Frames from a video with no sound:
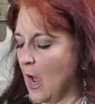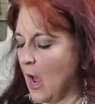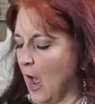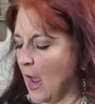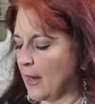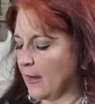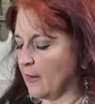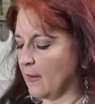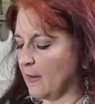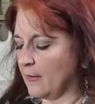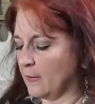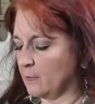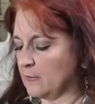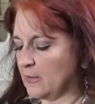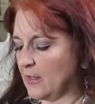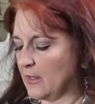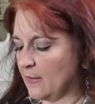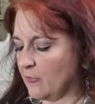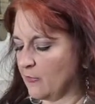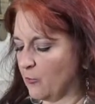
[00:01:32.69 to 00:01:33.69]
I cut them
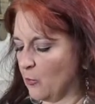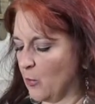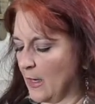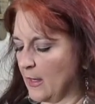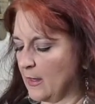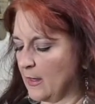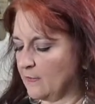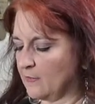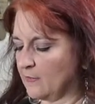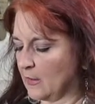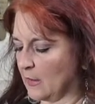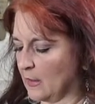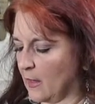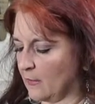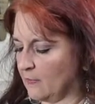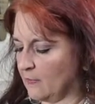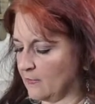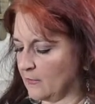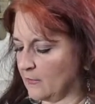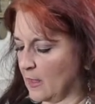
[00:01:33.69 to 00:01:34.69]
lengthways and I
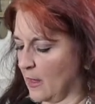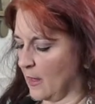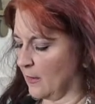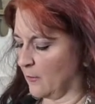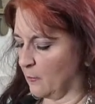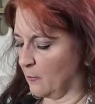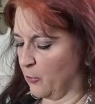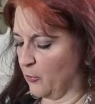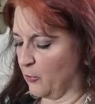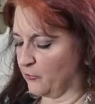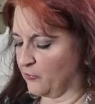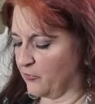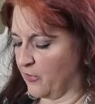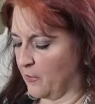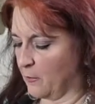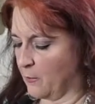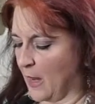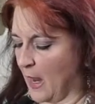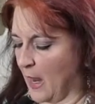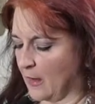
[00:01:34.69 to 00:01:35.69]
just kind of pushed
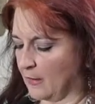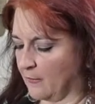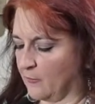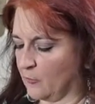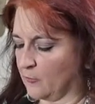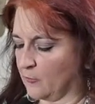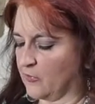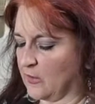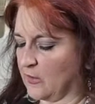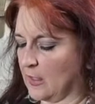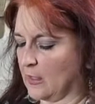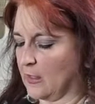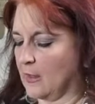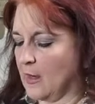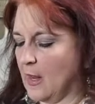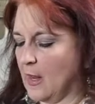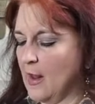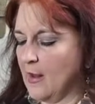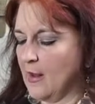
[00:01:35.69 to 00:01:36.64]
them out of their skin.